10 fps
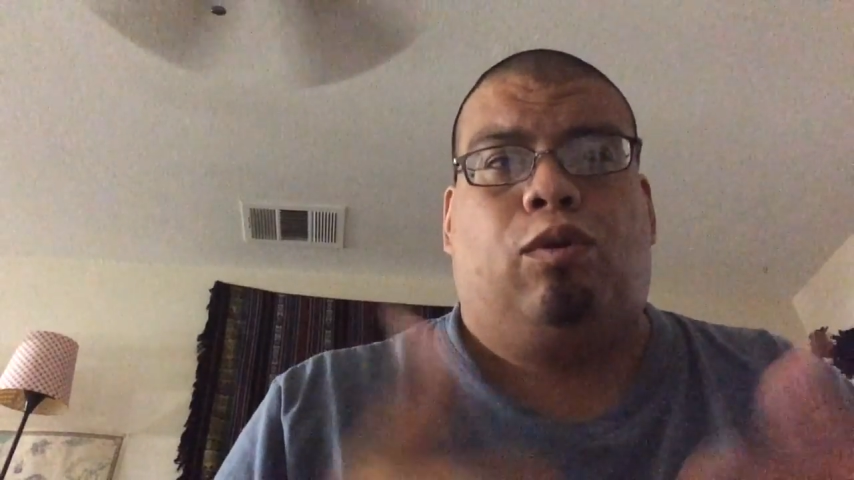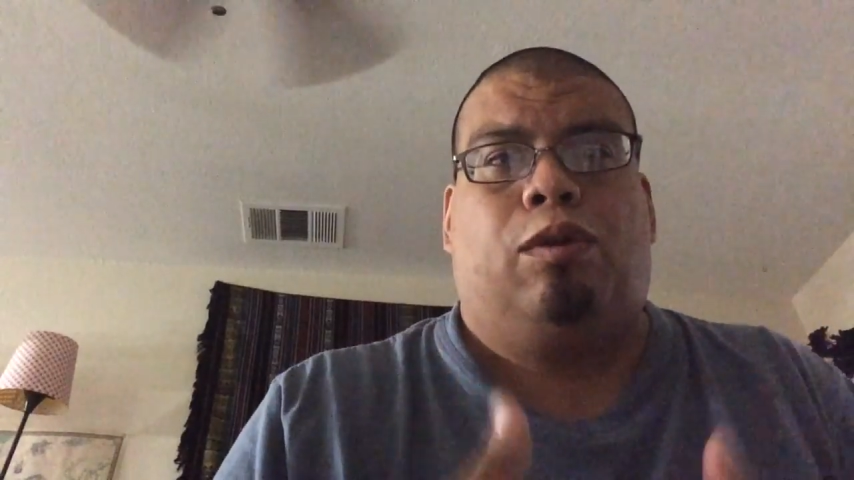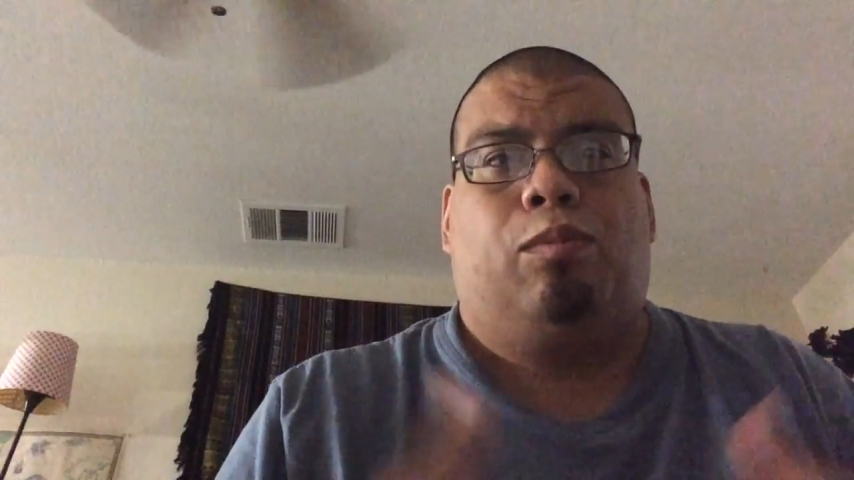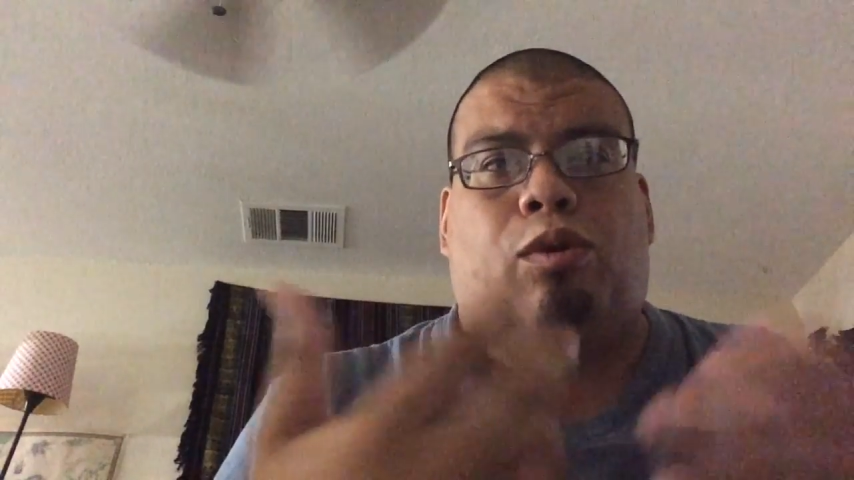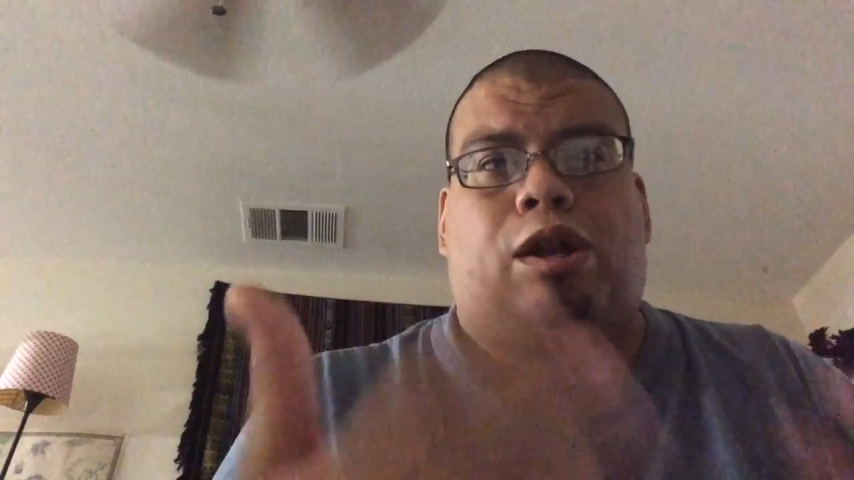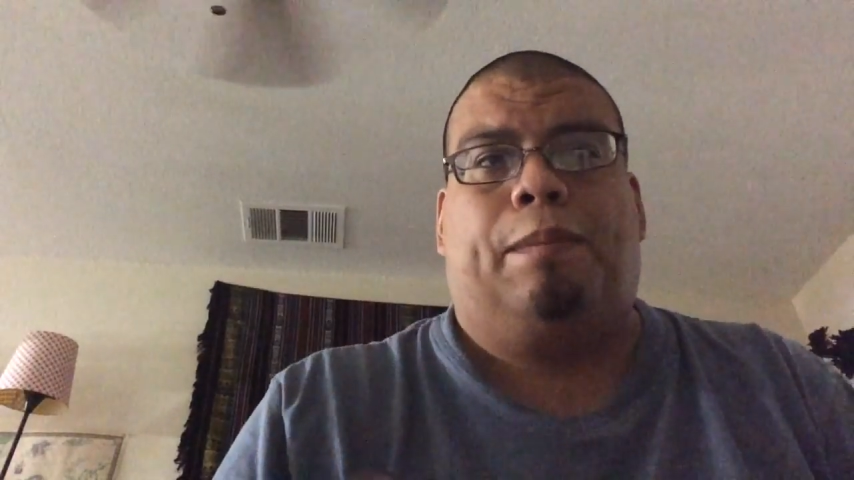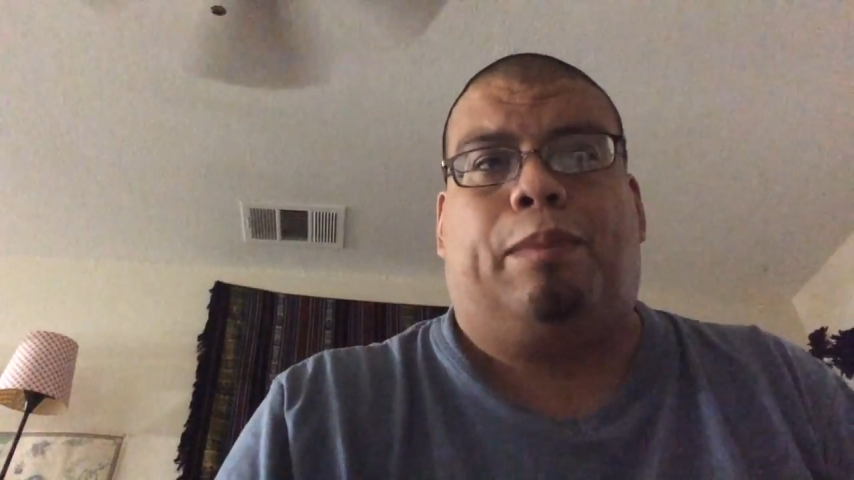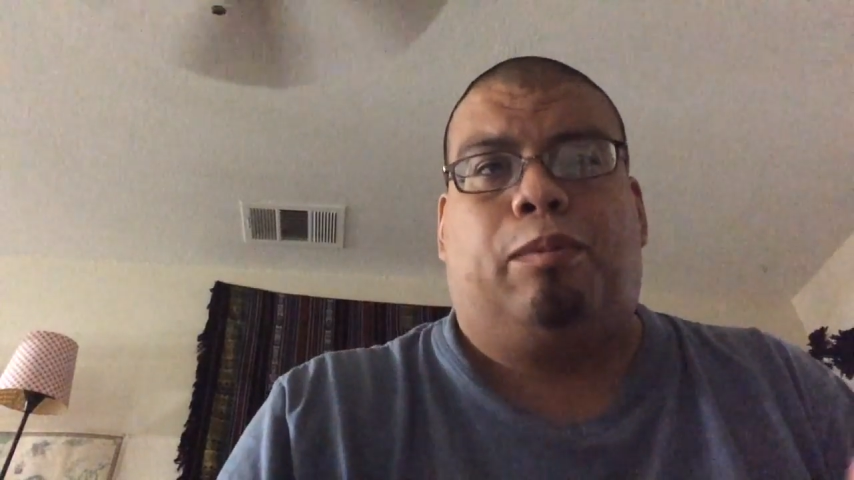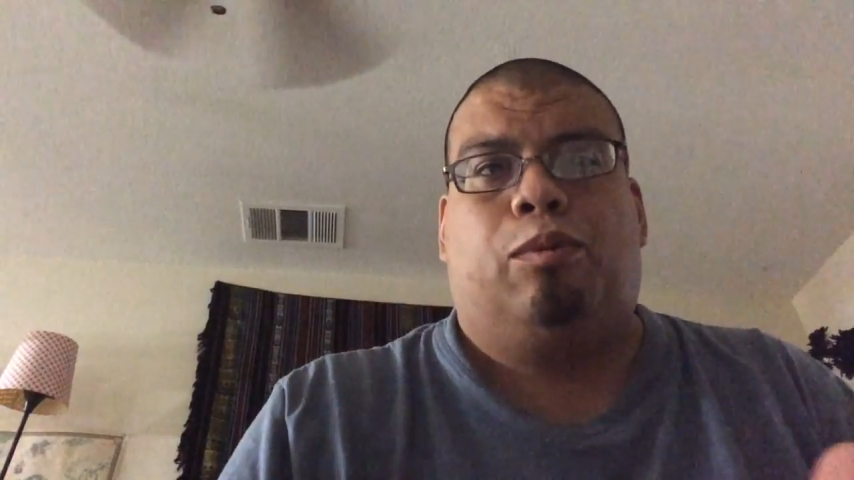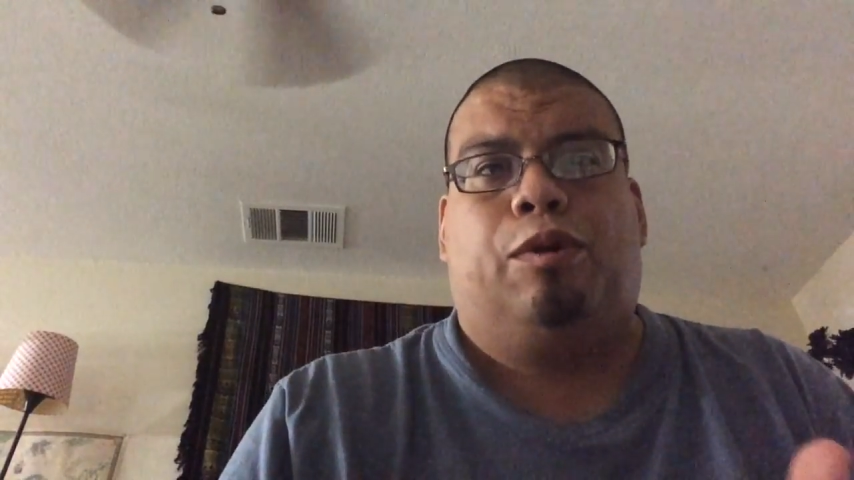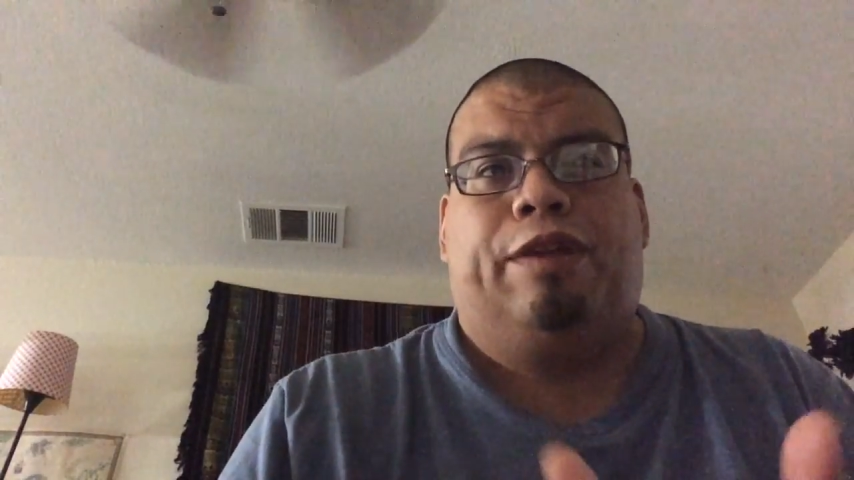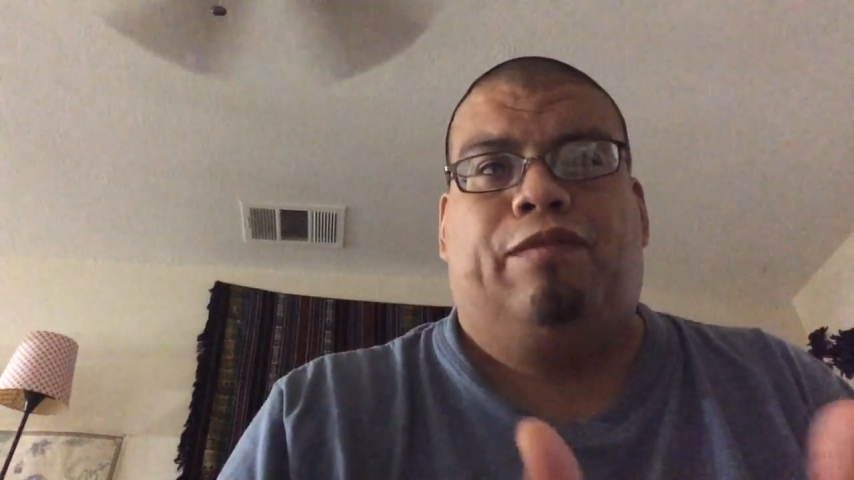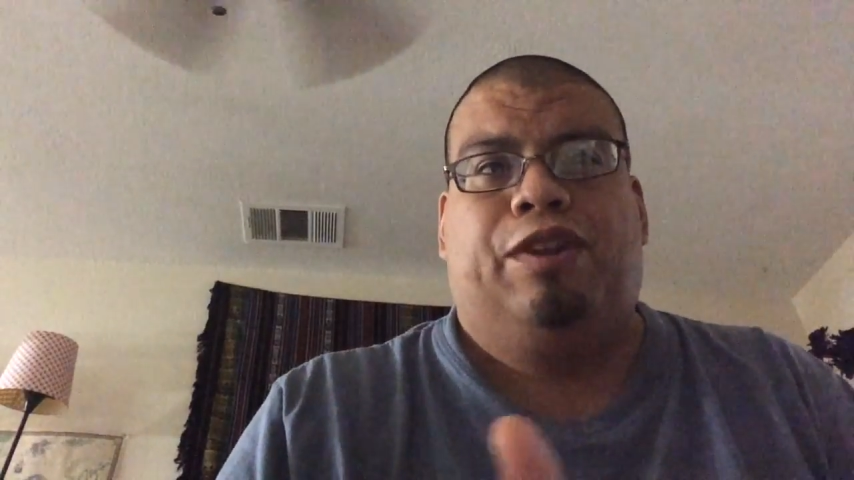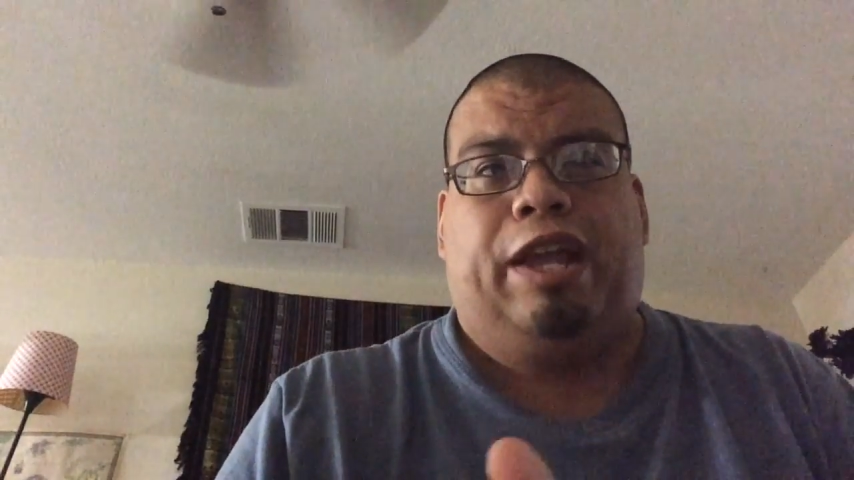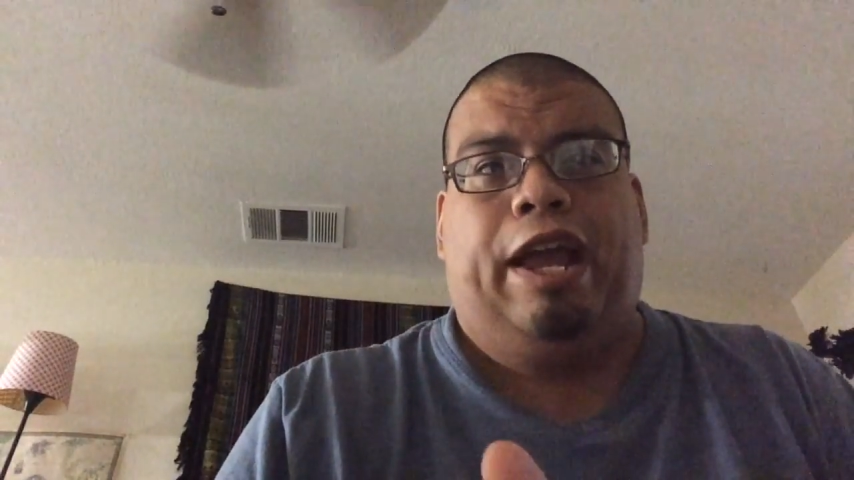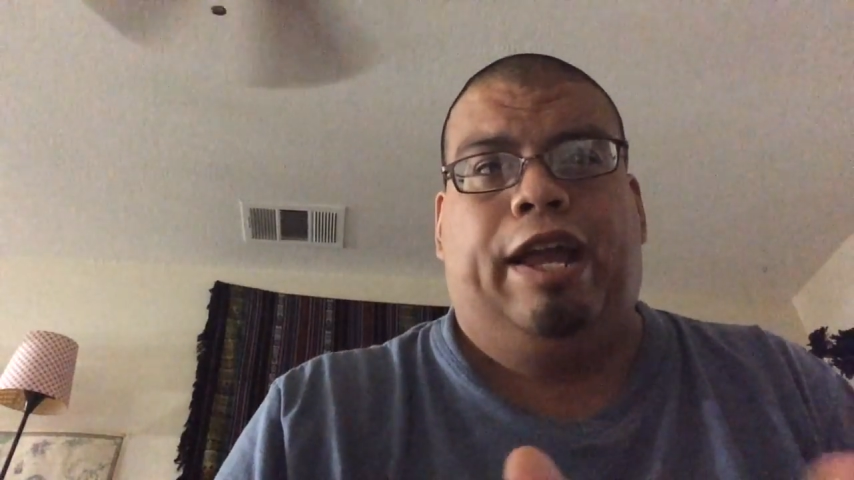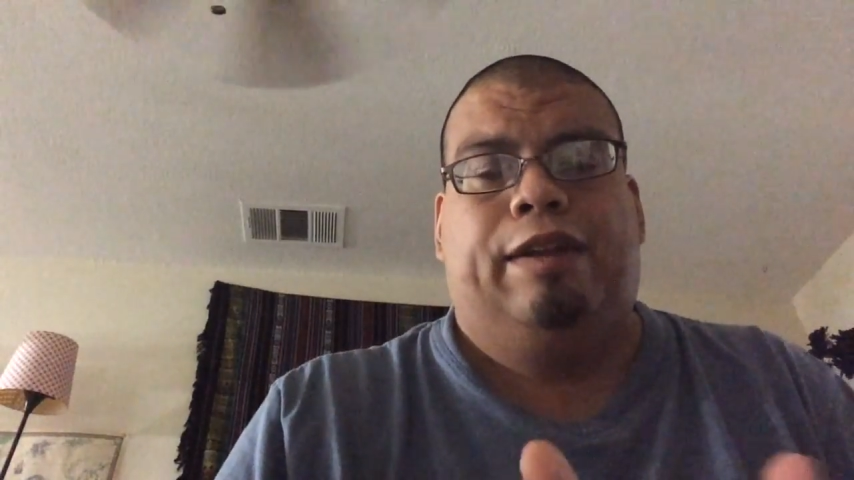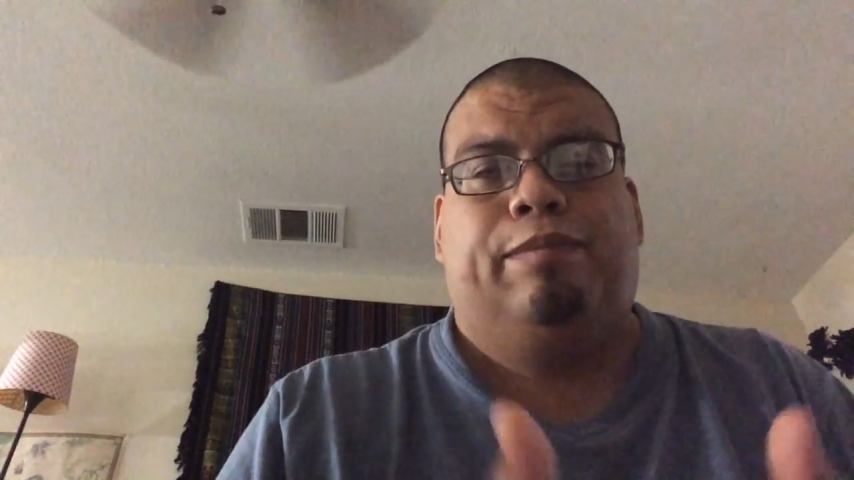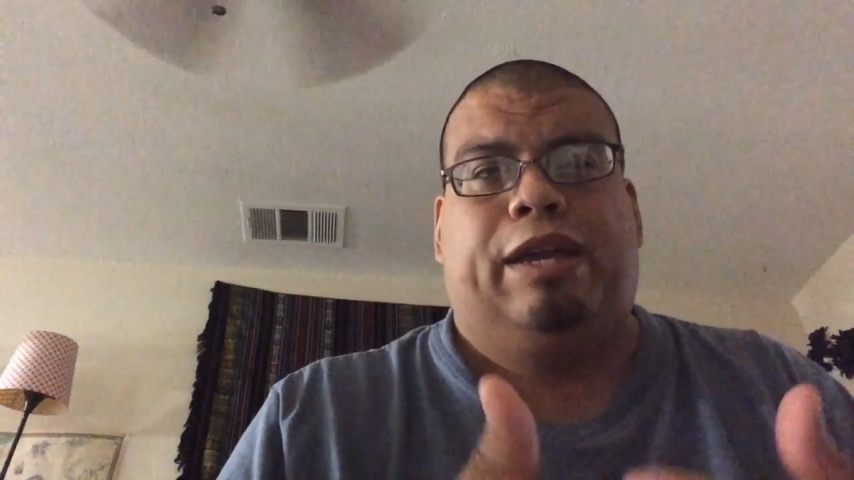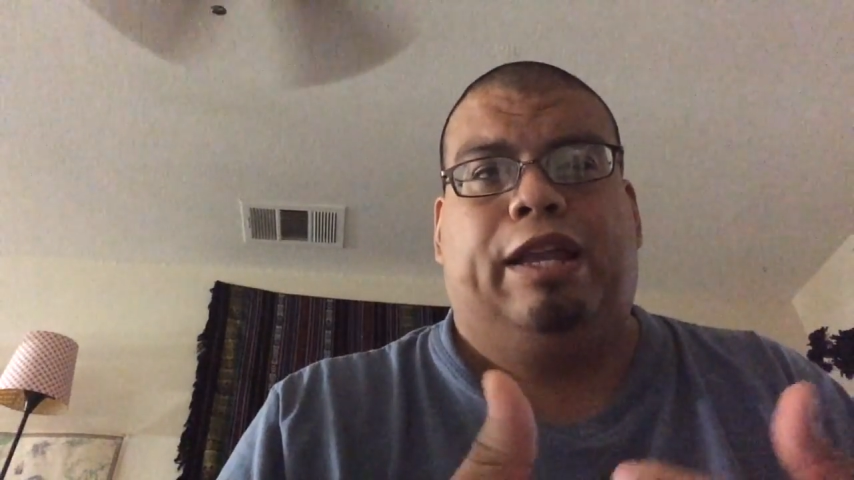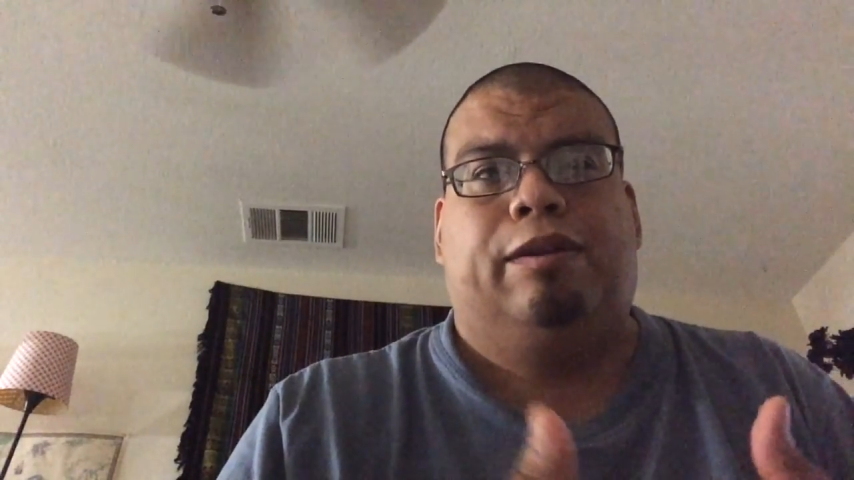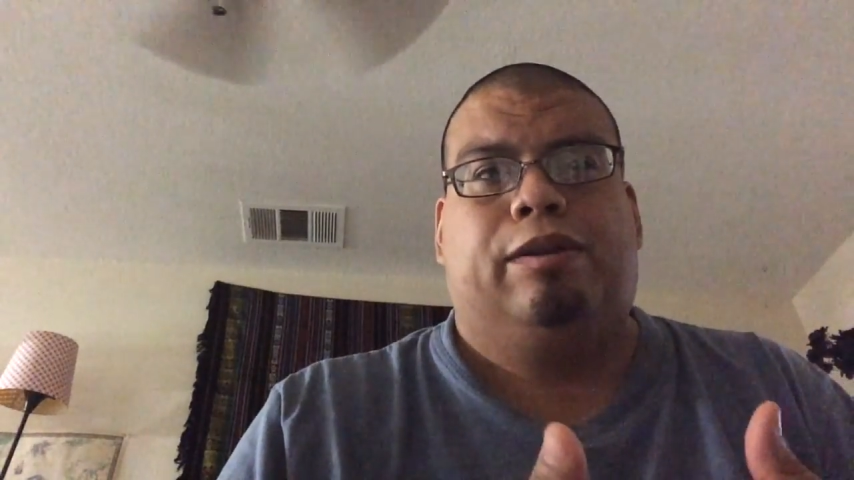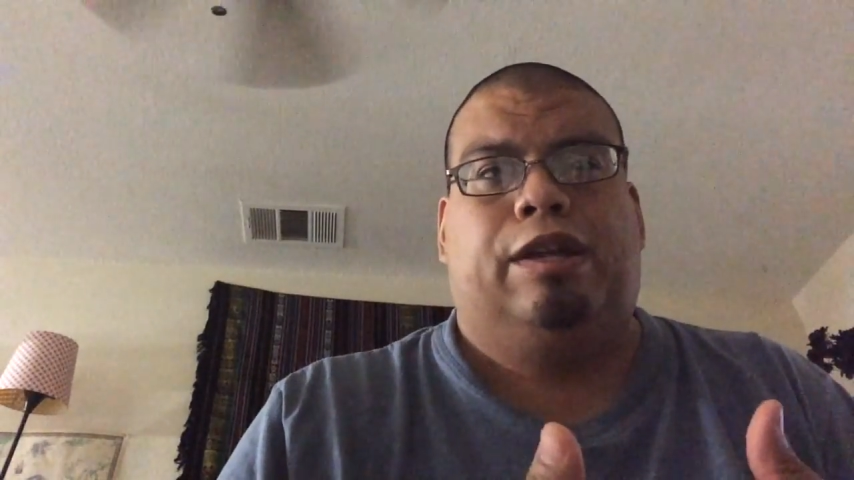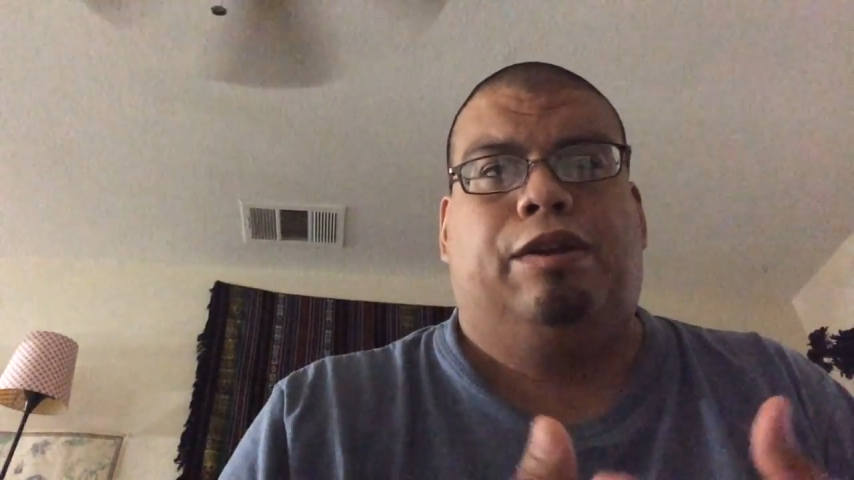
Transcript: more and more comfortable with every day, and getting